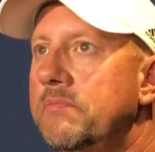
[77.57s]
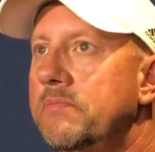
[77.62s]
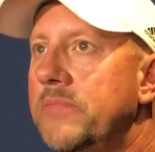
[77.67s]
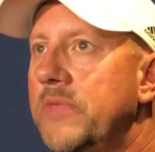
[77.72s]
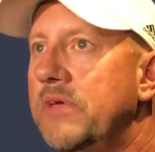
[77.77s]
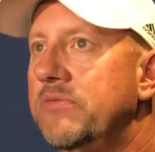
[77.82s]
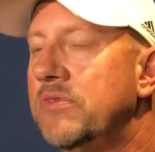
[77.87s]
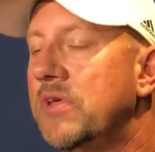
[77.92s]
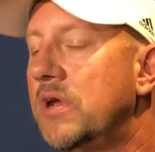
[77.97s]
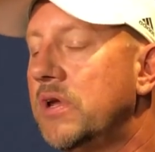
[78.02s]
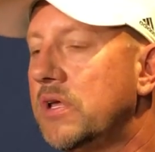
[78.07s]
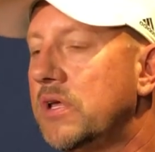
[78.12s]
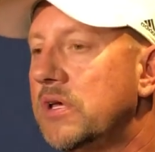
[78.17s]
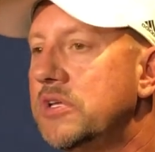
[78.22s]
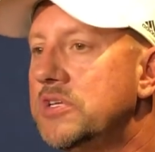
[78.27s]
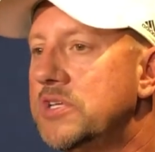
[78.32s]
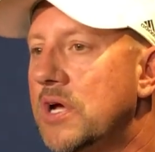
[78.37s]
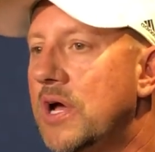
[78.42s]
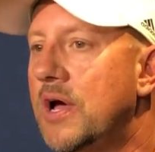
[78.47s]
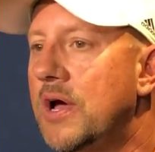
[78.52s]
they've done a
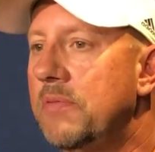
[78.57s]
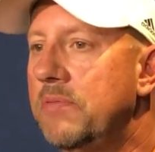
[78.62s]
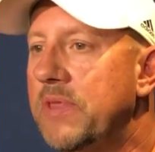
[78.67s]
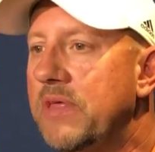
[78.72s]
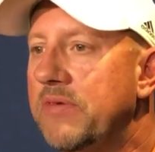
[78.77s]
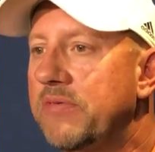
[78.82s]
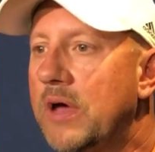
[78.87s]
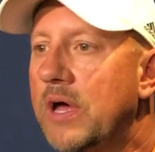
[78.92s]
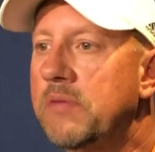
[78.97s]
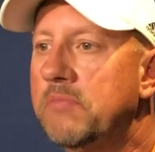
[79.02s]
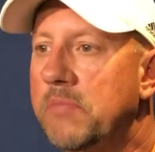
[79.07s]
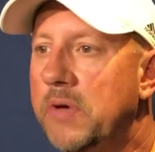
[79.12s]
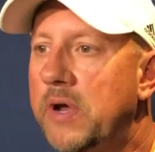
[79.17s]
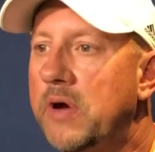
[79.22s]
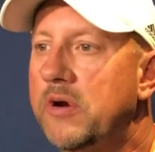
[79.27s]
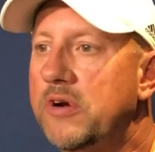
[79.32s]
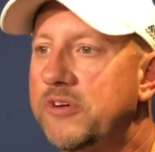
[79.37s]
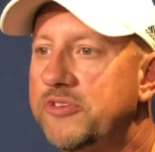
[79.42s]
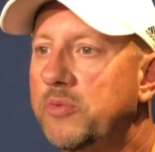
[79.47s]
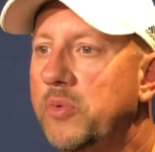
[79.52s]
good job, and they've gotten
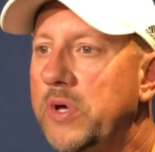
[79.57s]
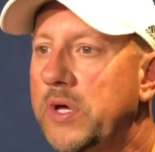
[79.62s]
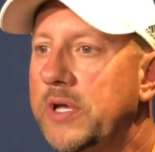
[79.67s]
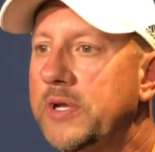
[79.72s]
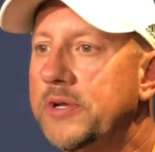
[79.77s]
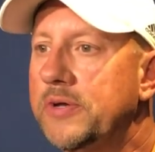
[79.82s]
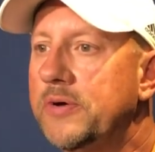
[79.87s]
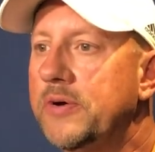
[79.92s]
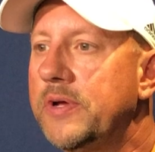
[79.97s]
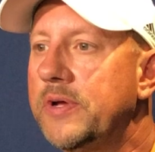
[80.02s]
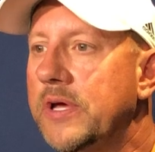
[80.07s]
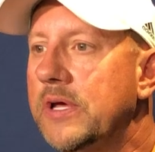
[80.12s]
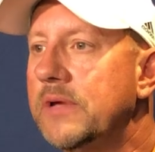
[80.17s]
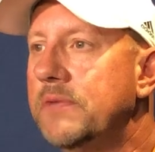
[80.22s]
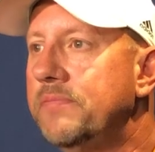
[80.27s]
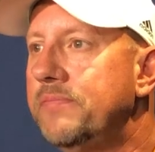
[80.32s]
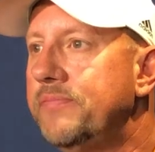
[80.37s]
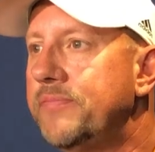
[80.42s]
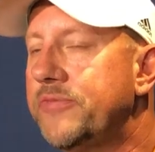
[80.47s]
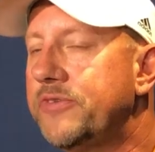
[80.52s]
better each week at doing
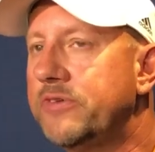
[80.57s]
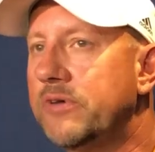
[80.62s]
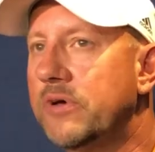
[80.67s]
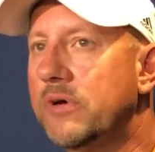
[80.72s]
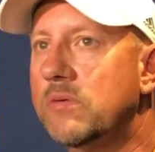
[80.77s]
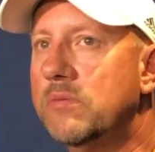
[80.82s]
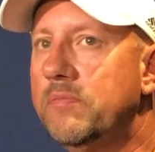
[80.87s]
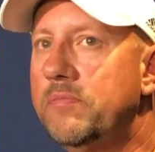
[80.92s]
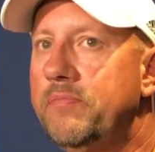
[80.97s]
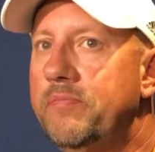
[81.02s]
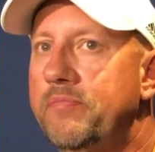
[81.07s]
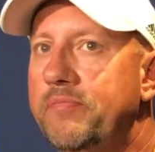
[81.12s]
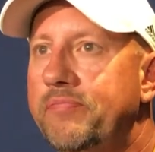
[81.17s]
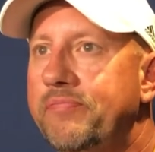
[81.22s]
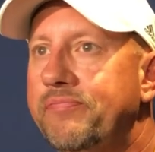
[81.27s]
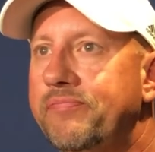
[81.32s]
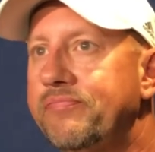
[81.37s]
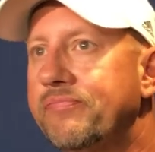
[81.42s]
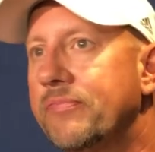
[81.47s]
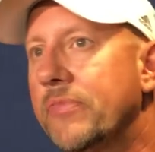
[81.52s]
it. So
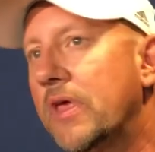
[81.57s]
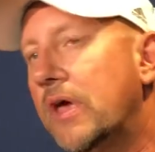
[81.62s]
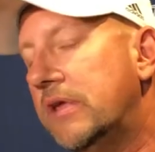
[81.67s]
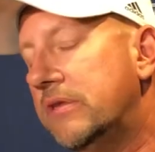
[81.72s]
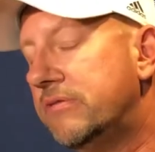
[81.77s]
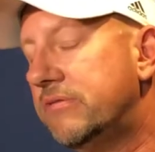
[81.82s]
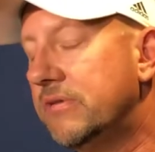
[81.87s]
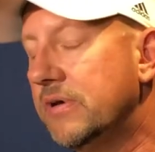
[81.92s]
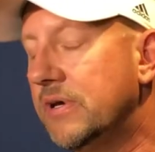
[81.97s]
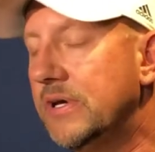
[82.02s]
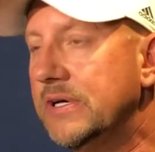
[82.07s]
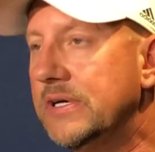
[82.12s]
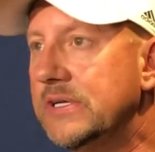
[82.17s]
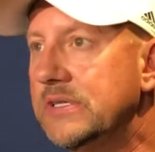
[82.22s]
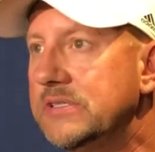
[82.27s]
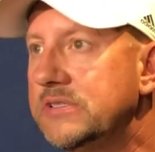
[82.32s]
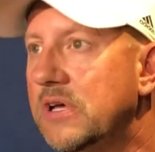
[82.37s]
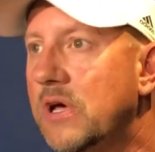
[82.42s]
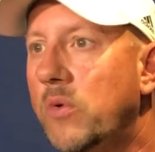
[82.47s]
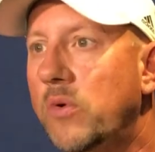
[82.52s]
it's
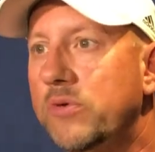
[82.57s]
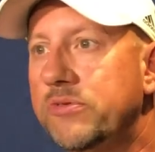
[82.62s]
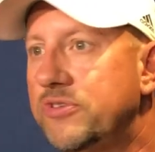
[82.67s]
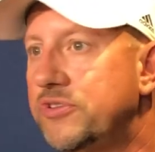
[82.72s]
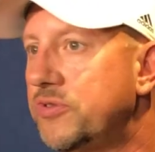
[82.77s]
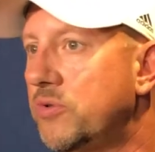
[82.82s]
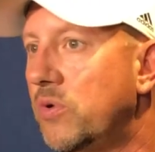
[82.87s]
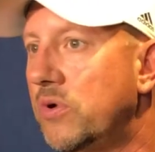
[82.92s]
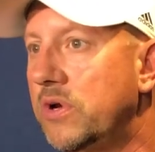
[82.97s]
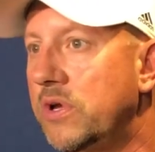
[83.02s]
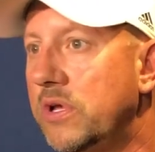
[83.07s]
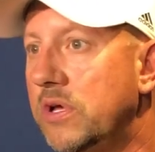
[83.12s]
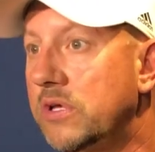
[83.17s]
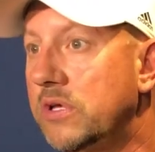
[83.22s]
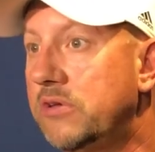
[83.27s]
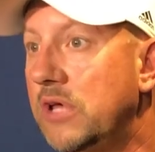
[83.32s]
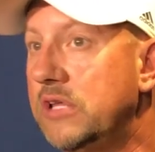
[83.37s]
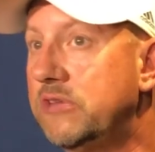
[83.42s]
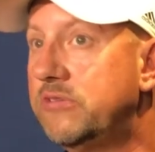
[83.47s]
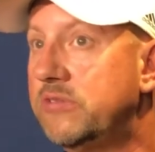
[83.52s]
always a short deal.
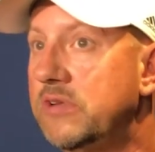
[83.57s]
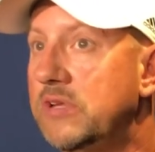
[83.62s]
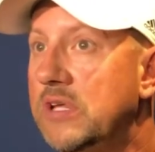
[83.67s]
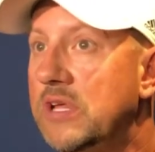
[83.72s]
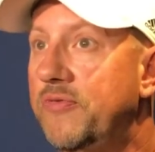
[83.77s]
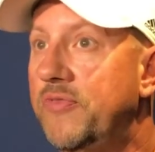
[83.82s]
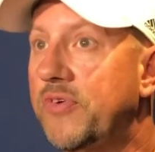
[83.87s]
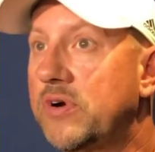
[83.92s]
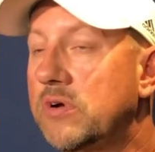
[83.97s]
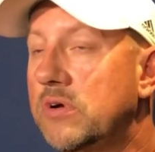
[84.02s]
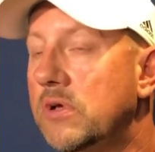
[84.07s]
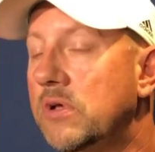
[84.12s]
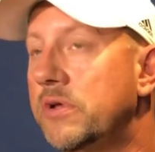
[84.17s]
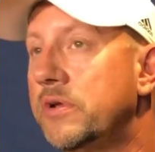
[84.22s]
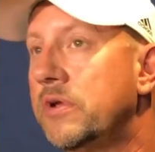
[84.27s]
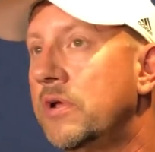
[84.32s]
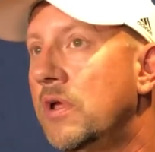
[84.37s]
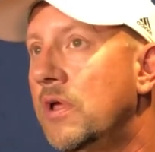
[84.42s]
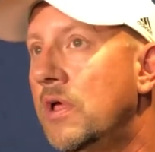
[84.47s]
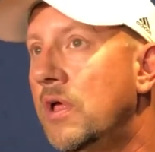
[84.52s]
It's
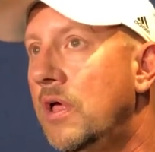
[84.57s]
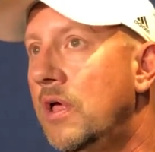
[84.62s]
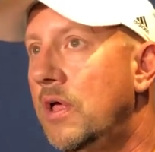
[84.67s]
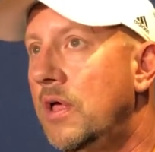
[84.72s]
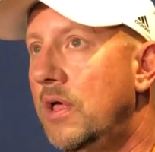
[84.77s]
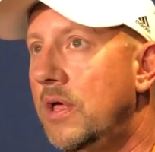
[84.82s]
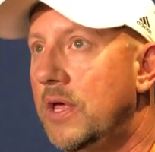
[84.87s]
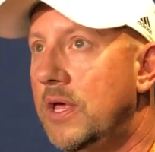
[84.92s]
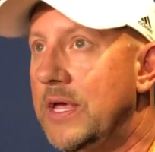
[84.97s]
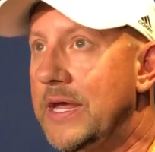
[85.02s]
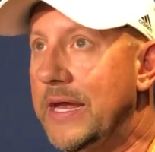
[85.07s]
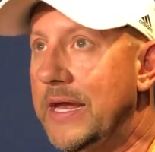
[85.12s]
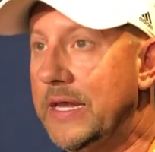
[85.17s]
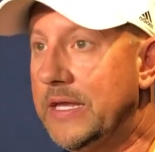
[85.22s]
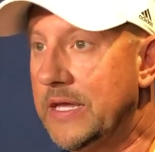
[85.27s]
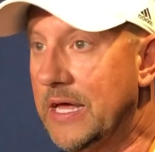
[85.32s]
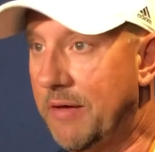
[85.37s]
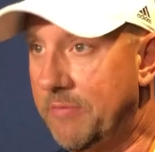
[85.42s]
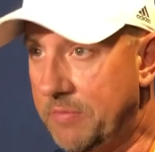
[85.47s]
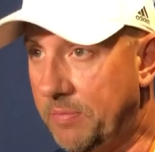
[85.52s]
difficult
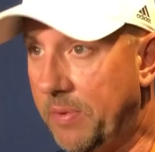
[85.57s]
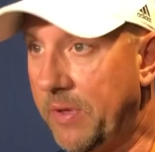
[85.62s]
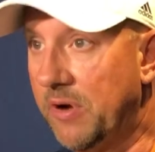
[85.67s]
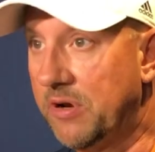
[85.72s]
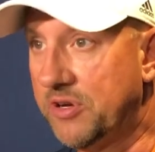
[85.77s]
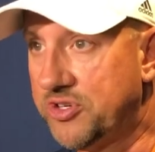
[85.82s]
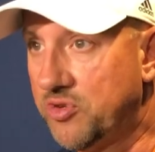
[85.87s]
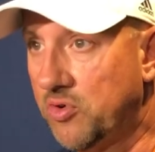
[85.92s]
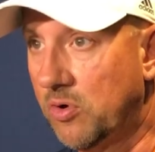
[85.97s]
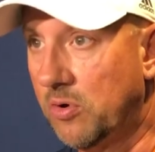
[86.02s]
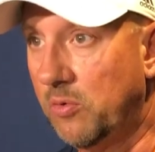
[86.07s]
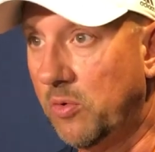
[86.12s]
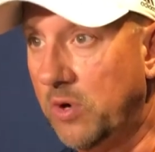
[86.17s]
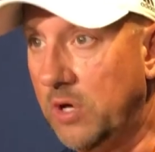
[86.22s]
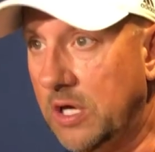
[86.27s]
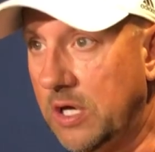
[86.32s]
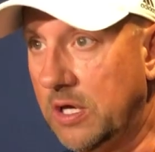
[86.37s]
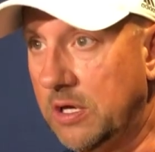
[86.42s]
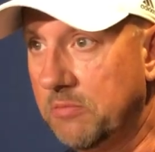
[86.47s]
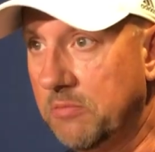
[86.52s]
anytime you play on a short
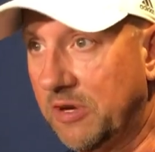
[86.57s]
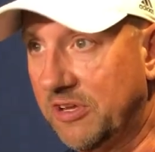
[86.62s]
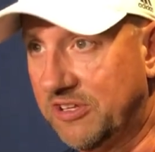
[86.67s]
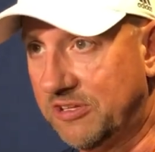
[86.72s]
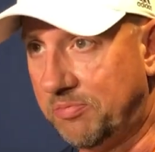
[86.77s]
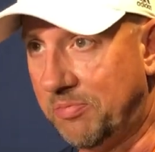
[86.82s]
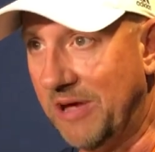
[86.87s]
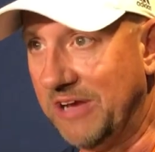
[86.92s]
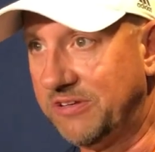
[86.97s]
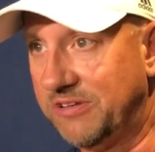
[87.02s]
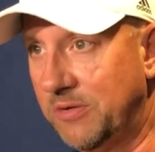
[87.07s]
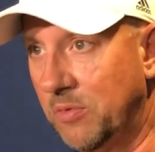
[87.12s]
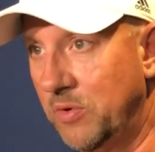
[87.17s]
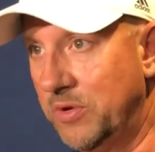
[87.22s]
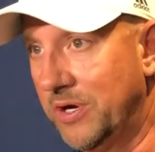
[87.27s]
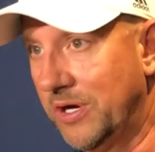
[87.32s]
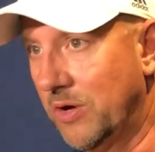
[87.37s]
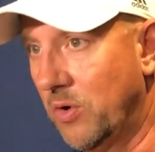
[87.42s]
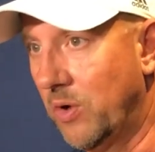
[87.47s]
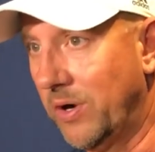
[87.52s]
week, but especially when
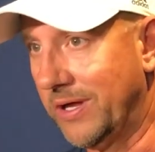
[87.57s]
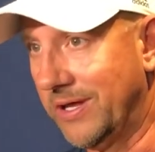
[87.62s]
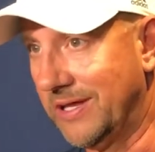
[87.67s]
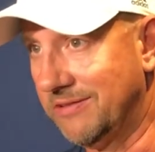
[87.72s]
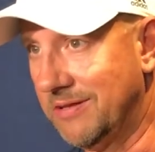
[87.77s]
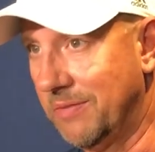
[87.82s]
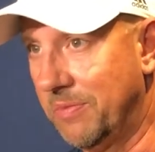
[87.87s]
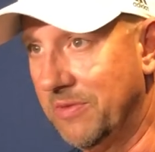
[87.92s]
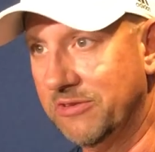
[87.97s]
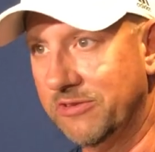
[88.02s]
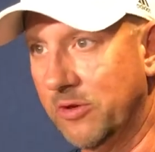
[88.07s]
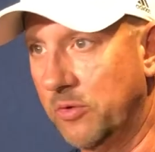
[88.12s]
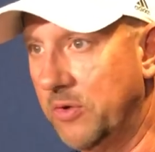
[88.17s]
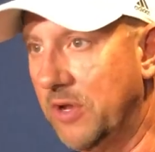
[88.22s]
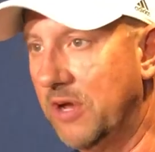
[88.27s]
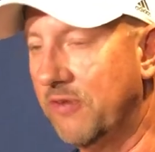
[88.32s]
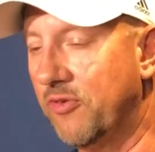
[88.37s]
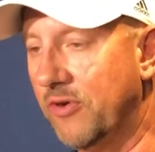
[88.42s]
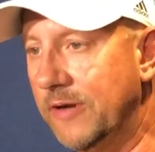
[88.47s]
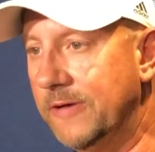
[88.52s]
you're going against something so
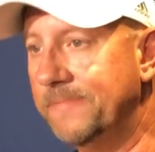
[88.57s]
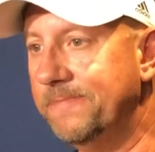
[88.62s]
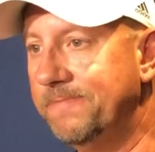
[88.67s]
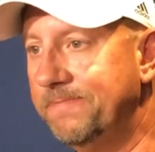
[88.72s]
different.